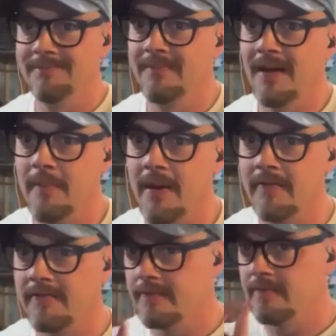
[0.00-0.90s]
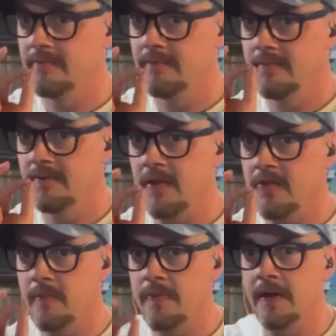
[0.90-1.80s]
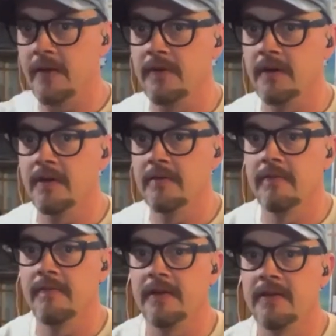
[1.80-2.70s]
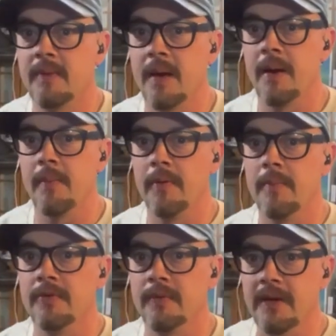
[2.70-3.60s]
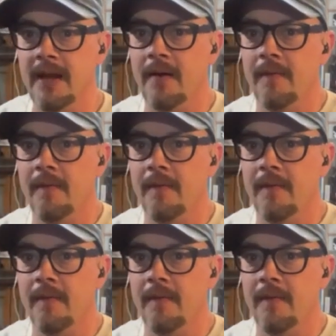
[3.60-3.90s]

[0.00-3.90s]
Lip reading: I may have done some things that could have affected my memory between now and